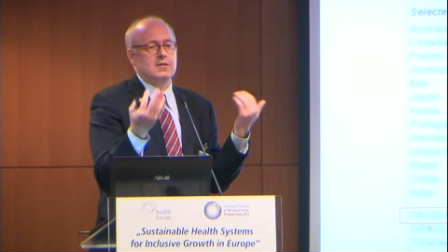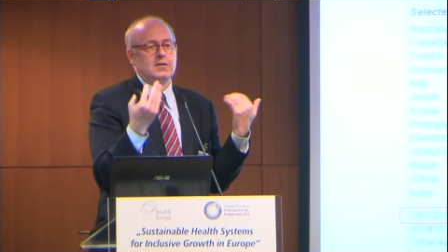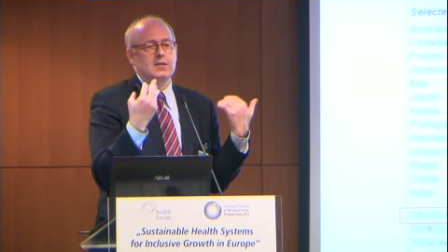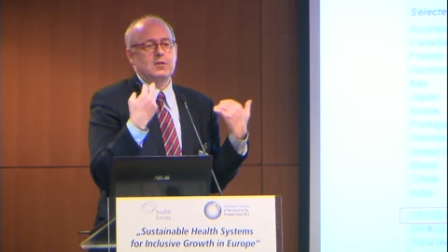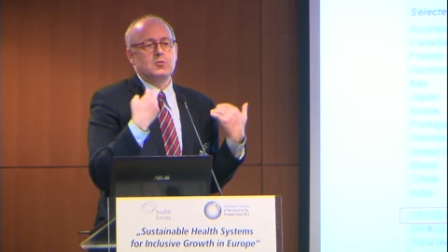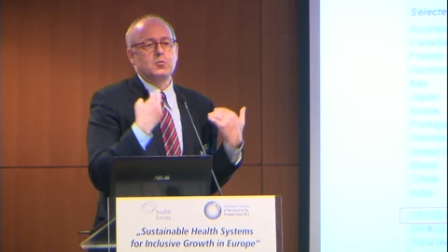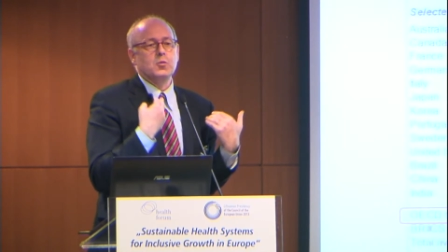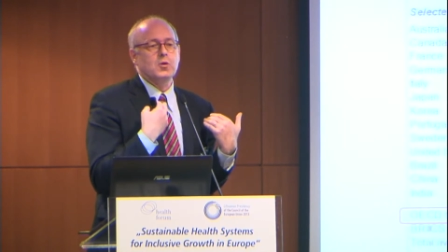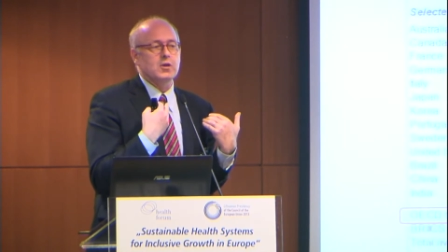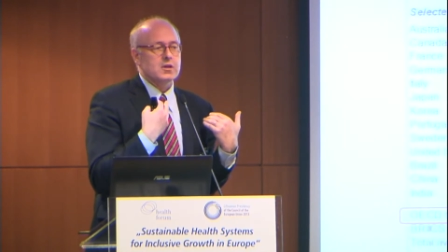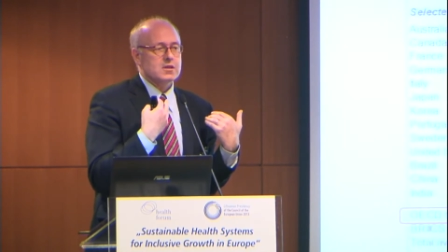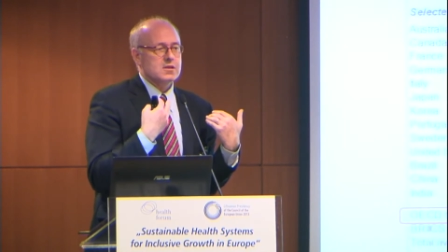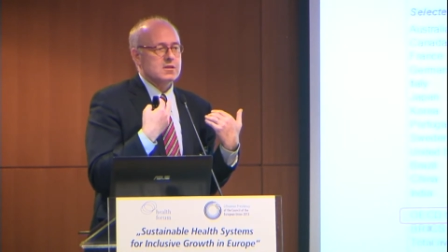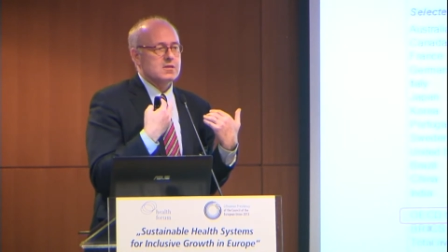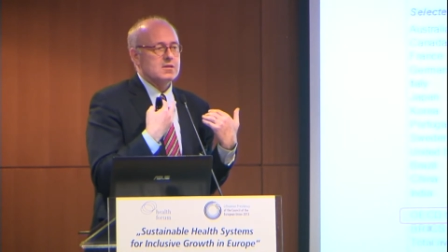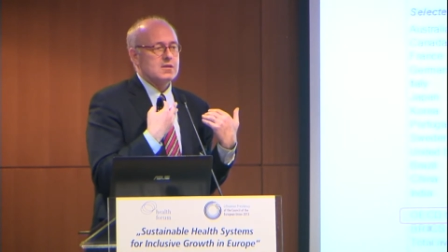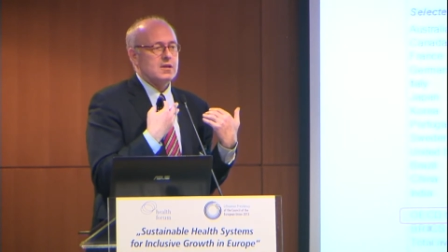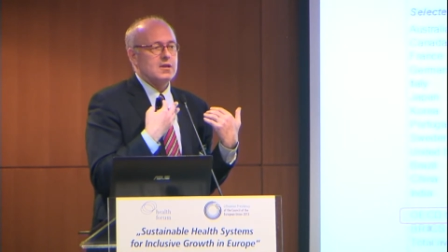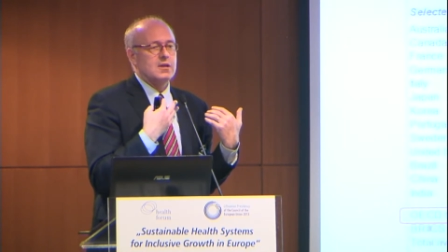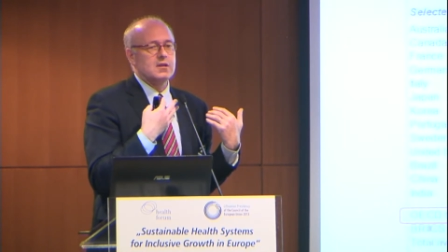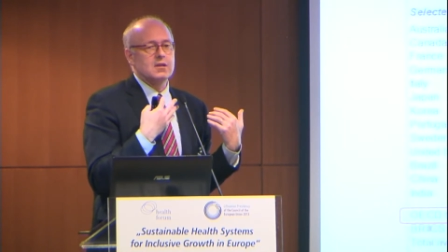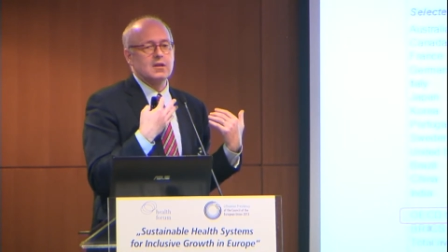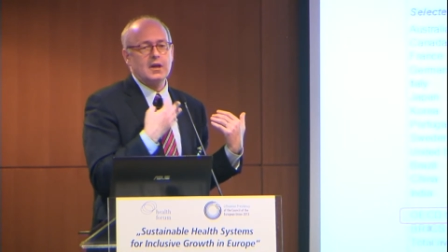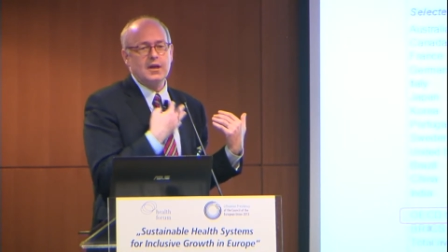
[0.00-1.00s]
it was
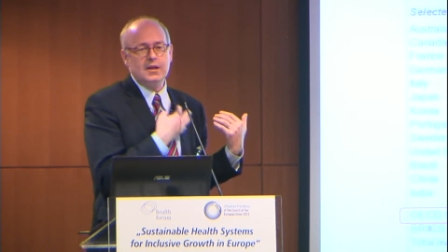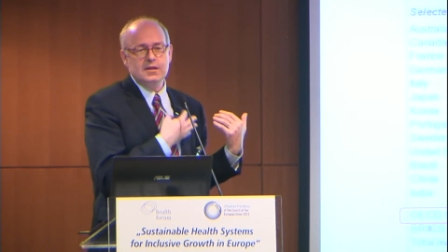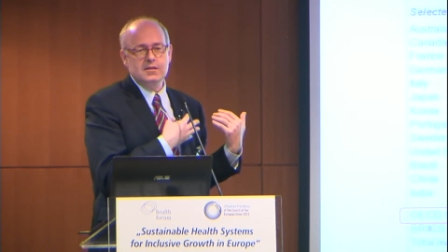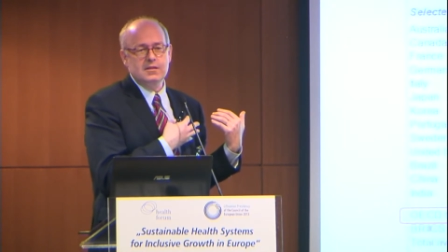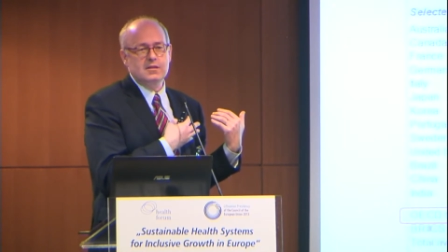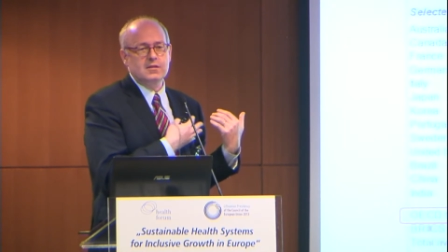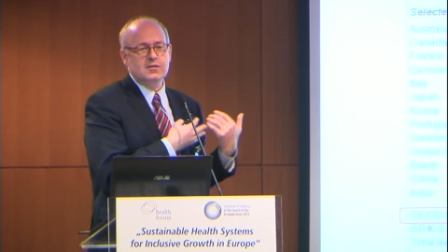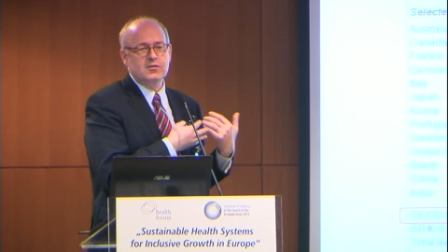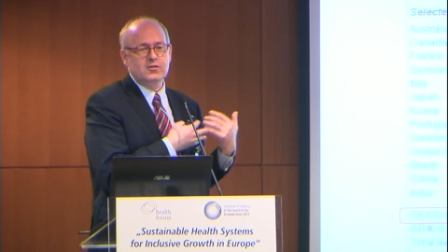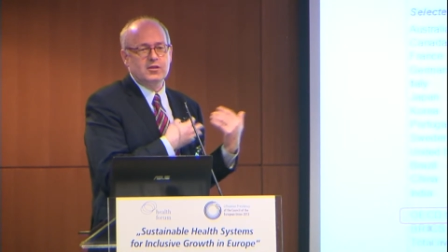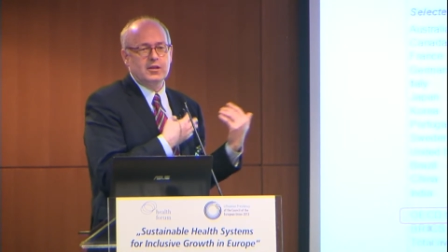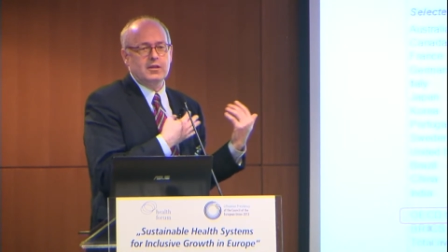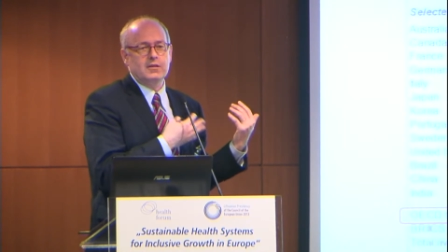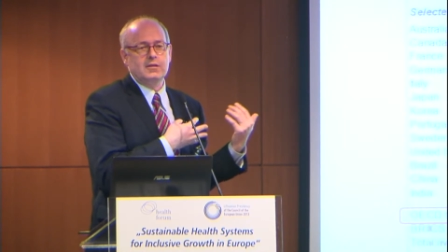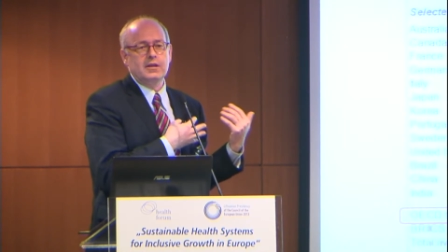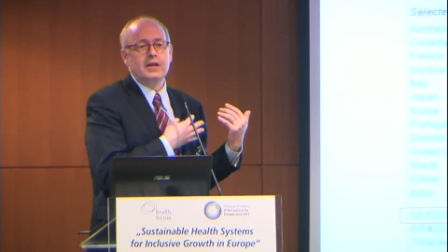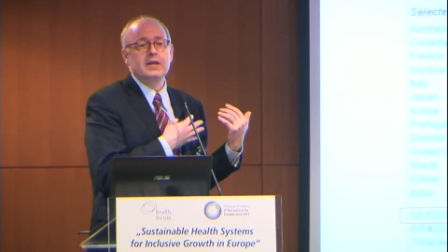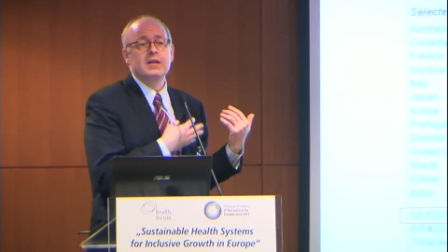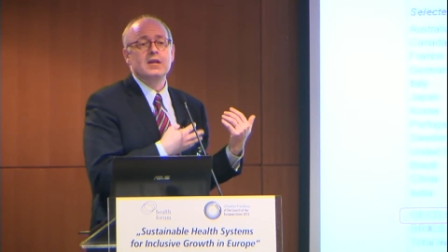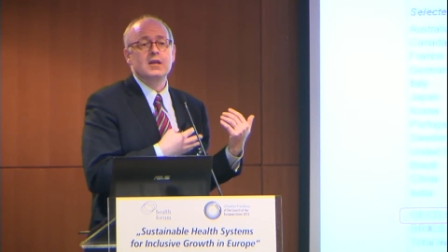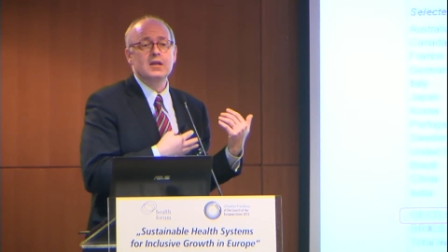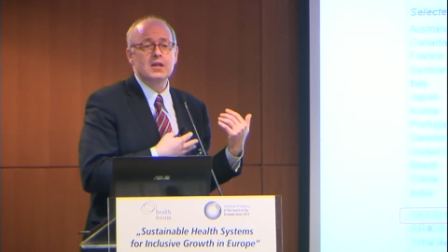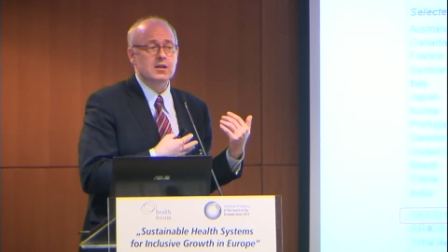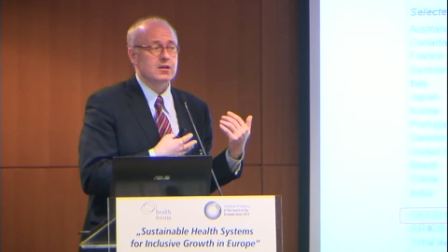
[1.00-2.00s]
in the last, say,
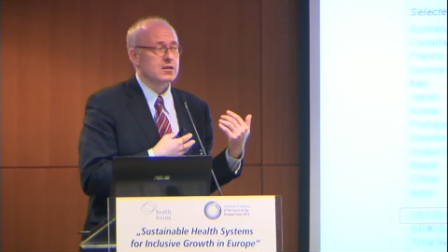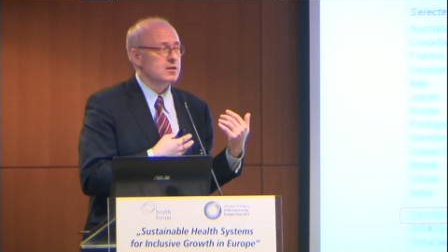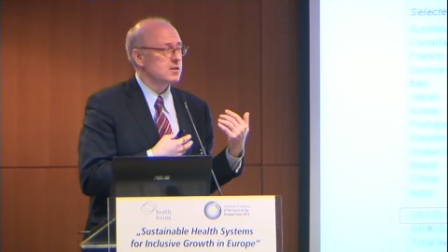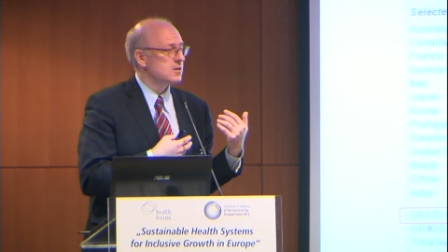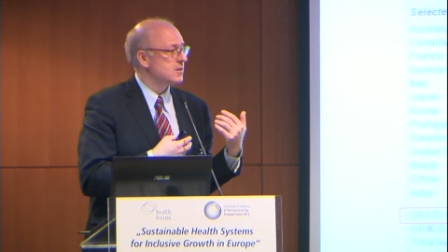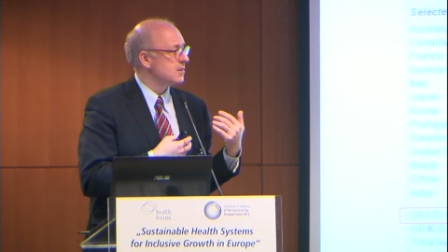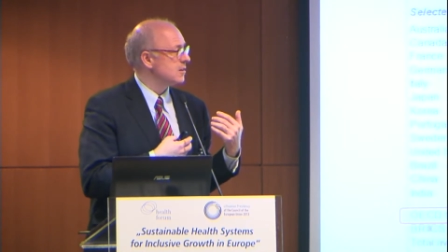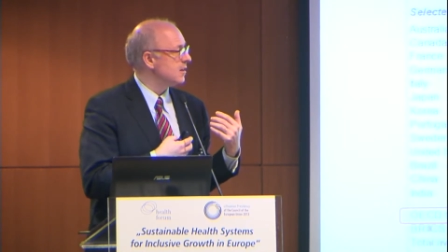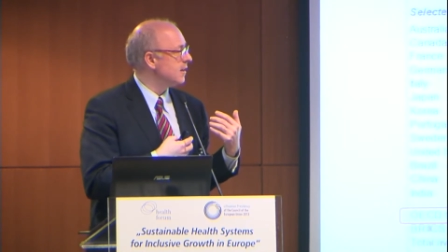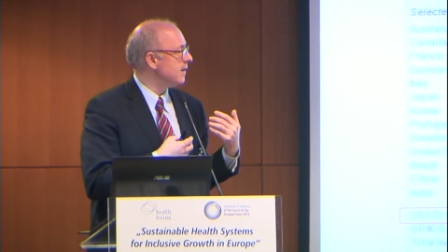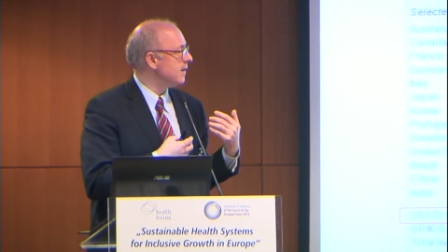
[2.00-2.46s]
10 years,